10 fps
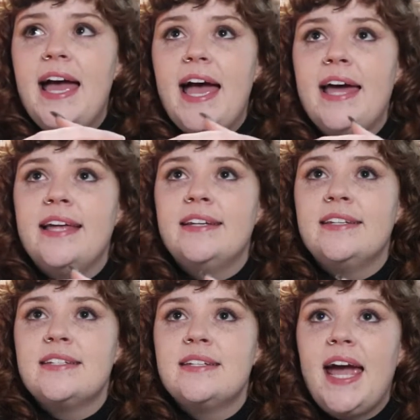and
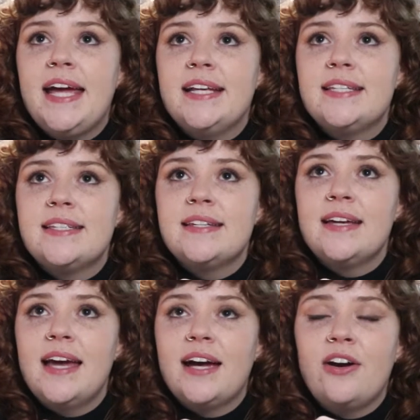it's
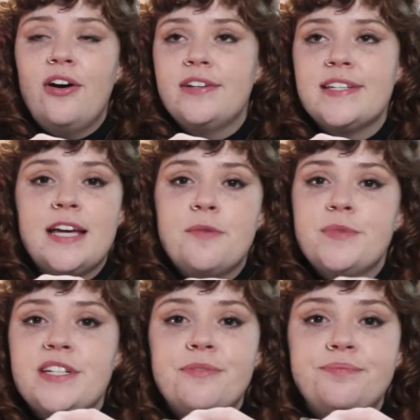a concept
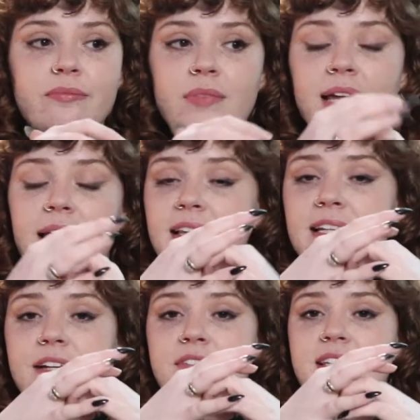that
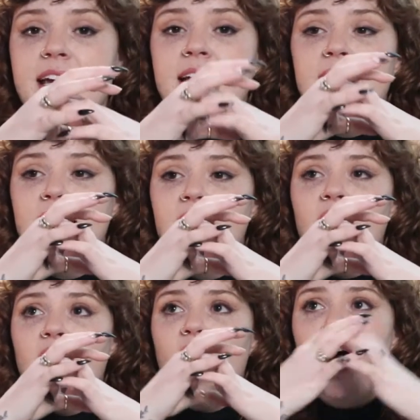lives in
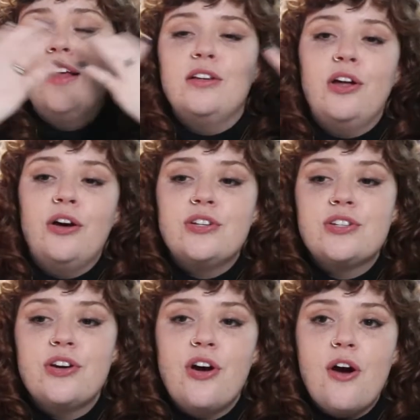a lot
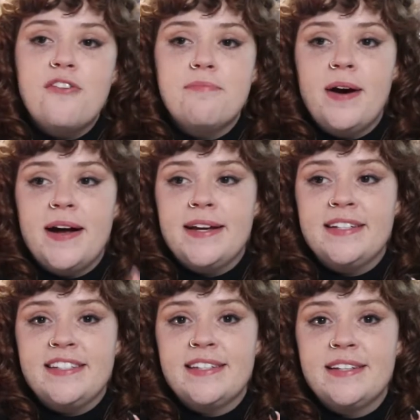of
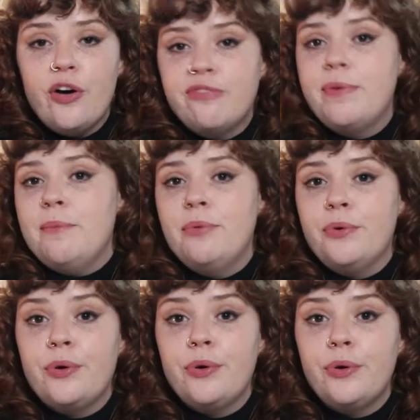minds of people
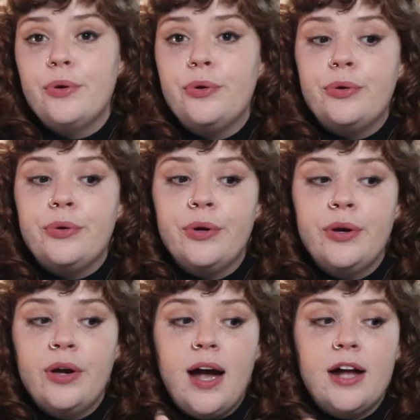who
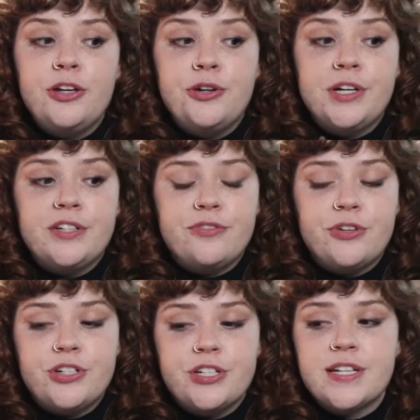are
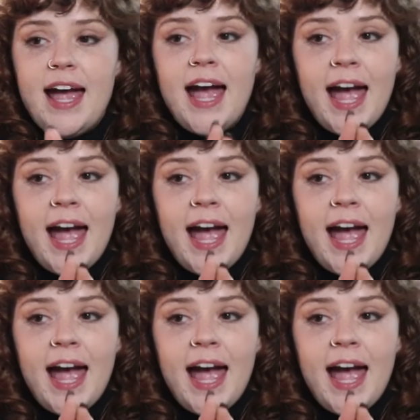neurodivergent.